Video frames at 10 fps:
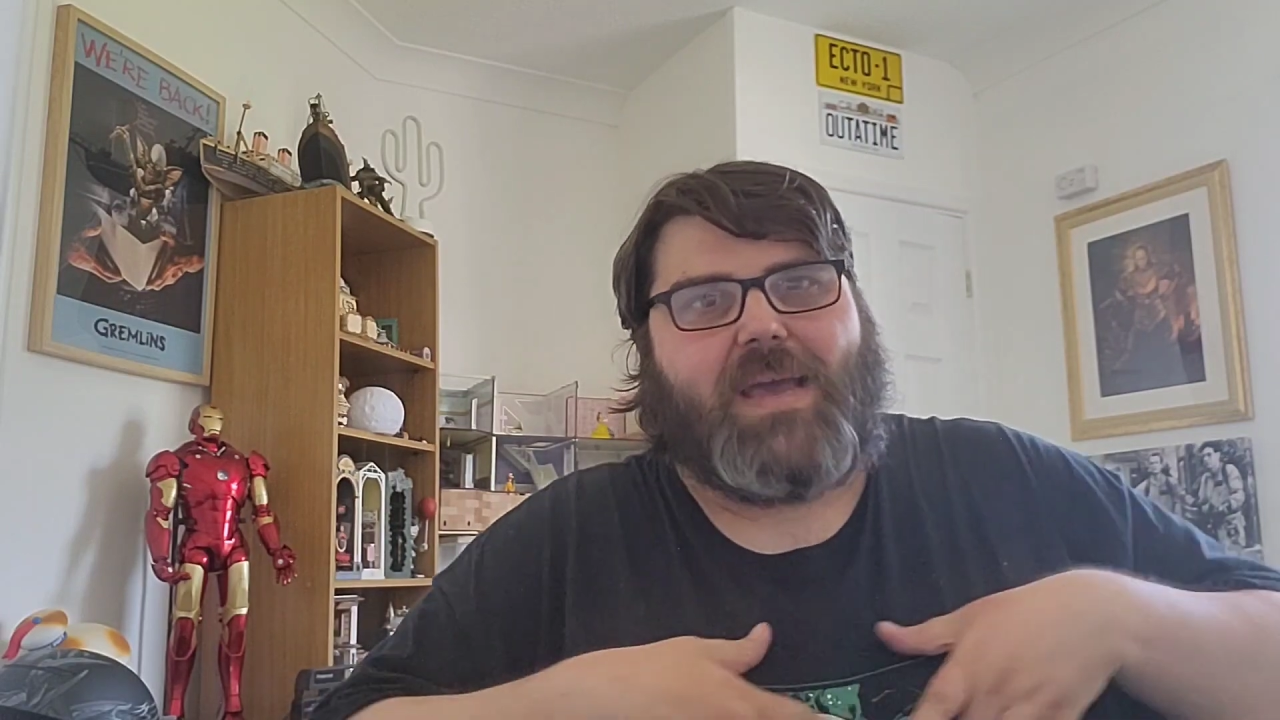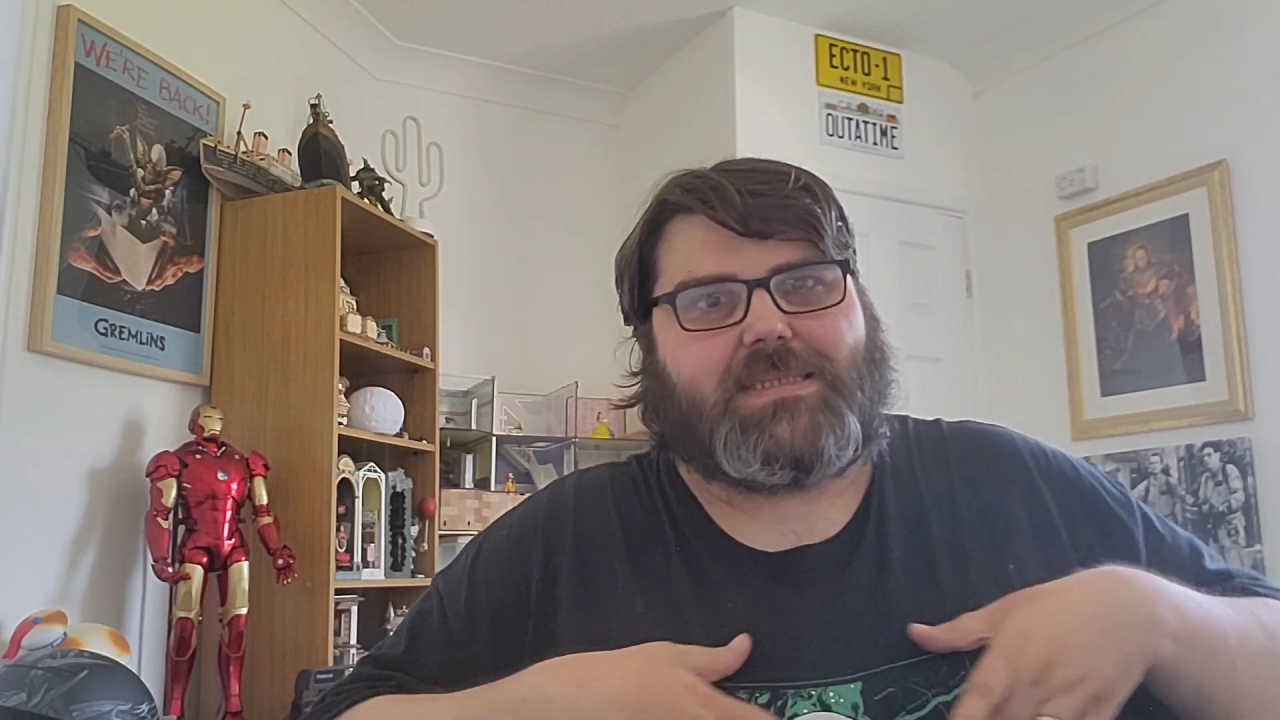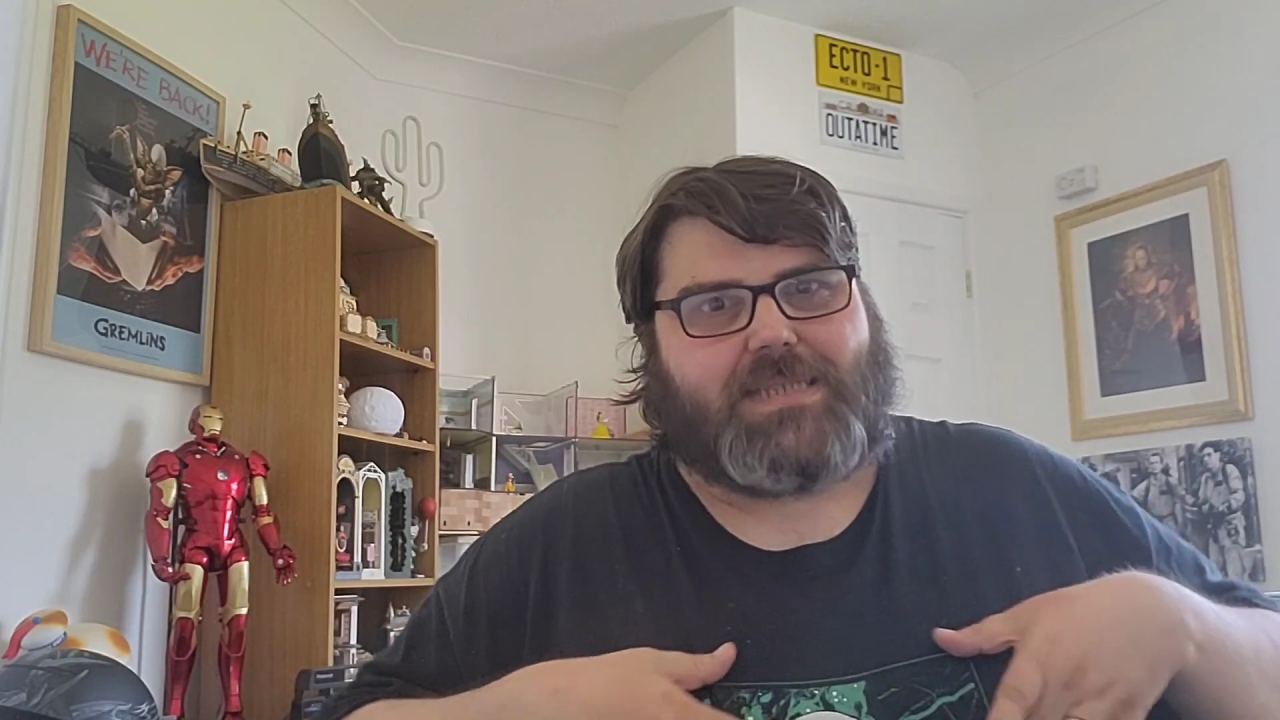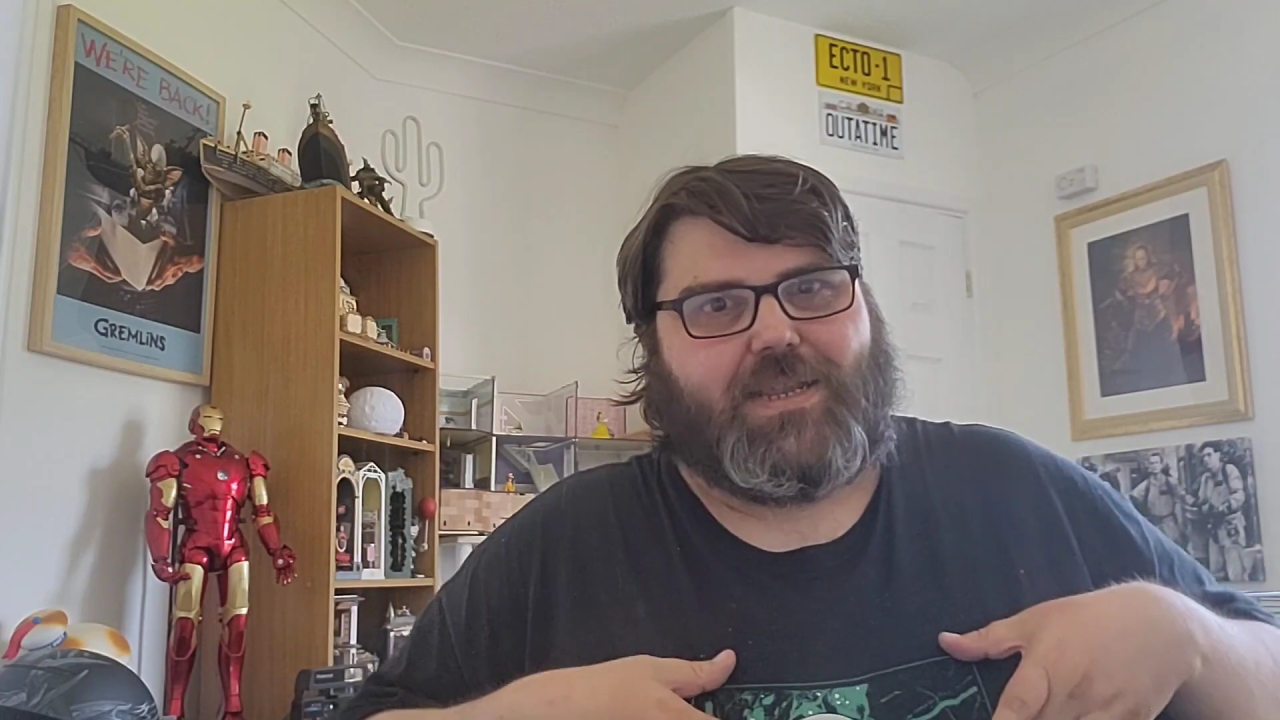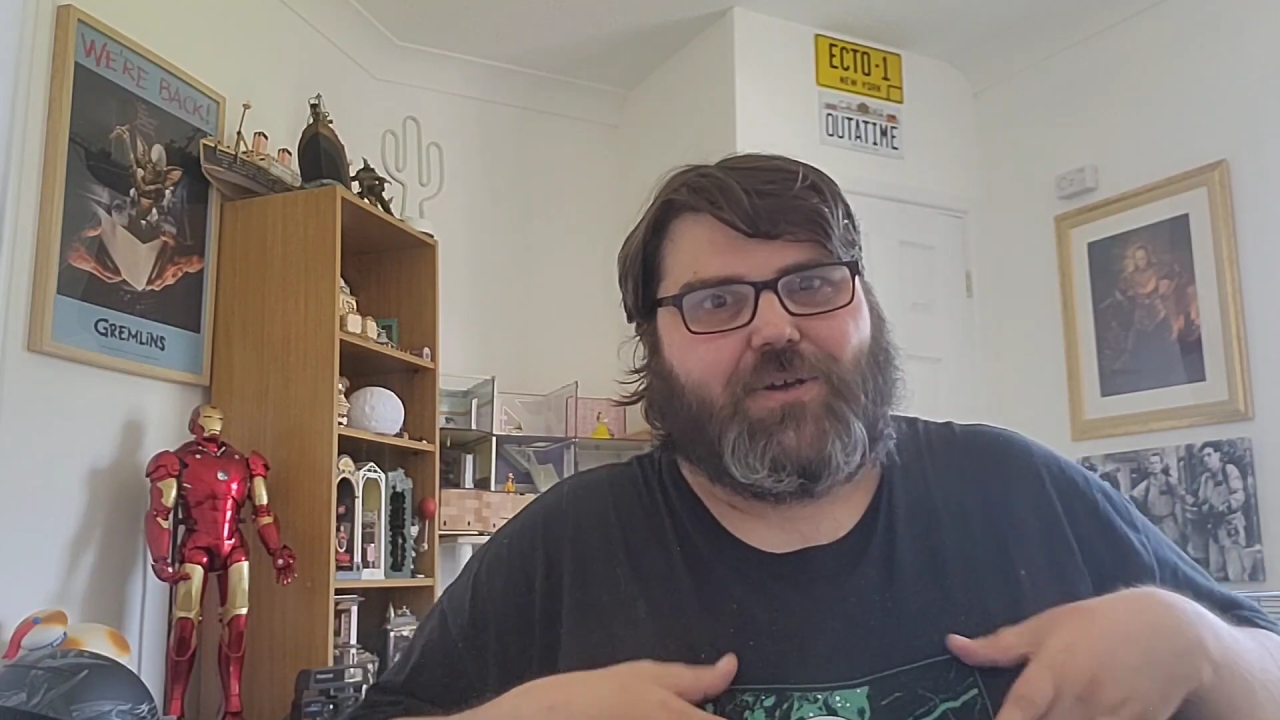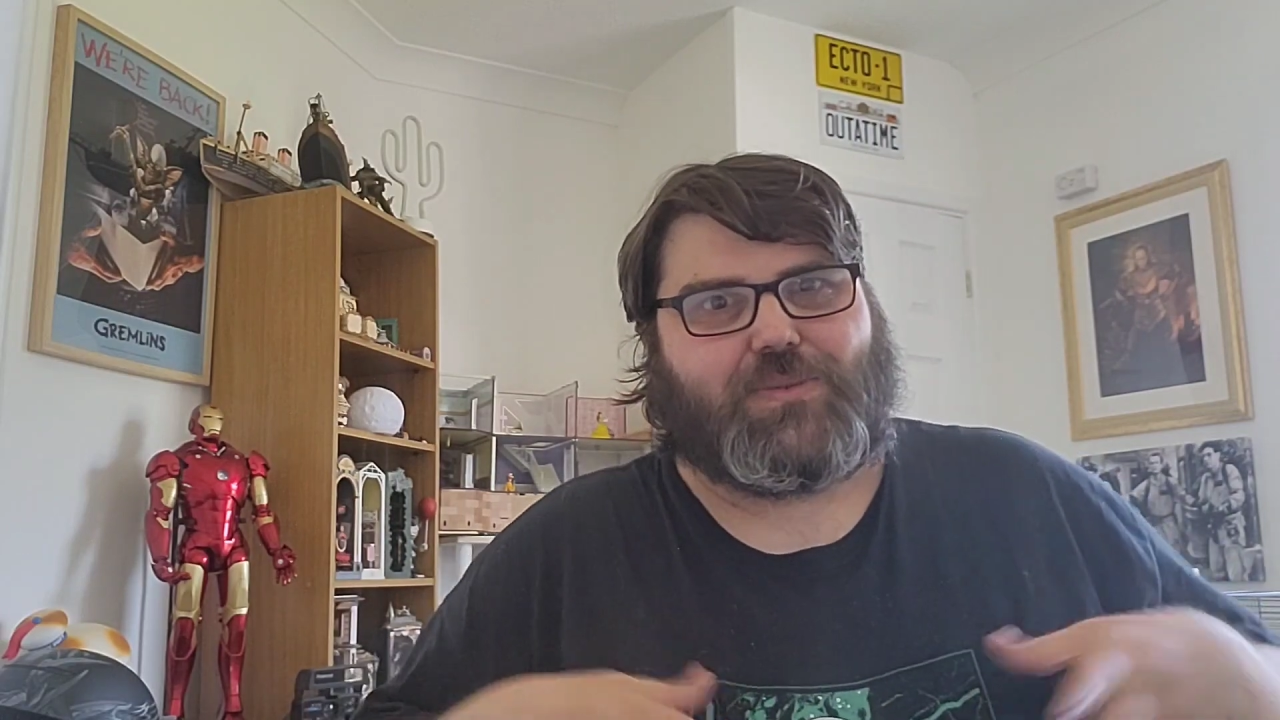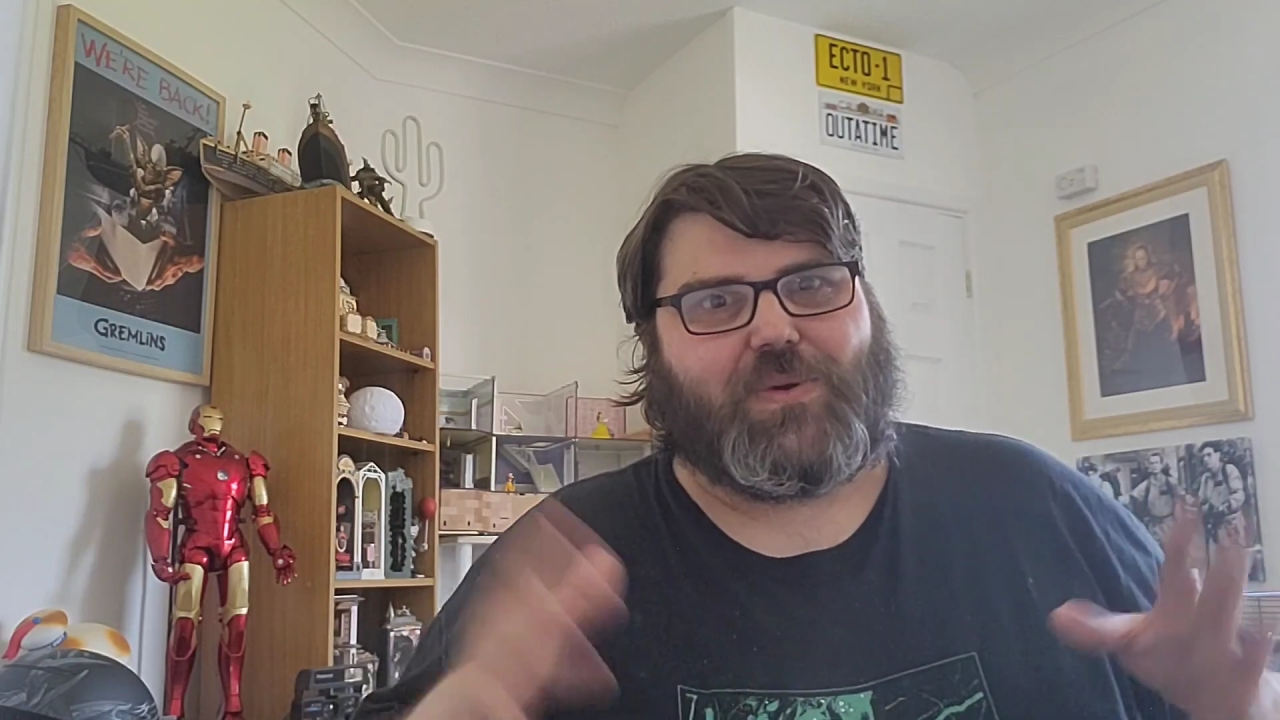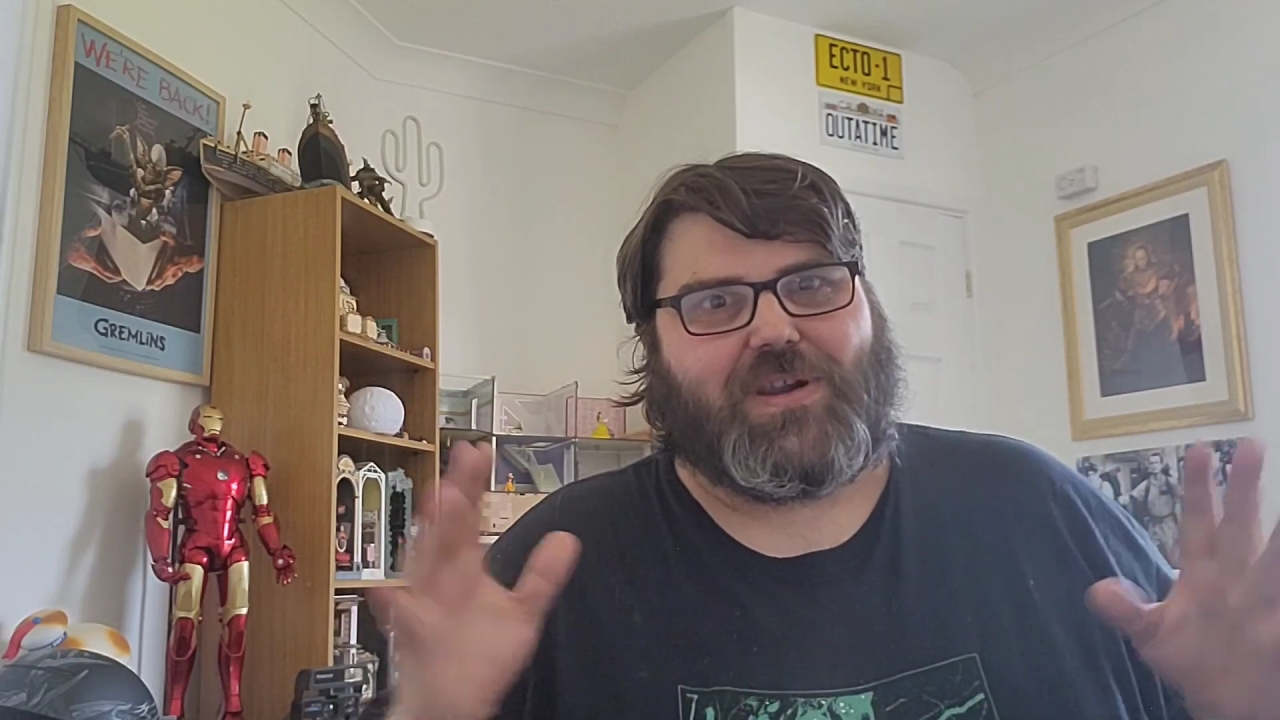best clothes.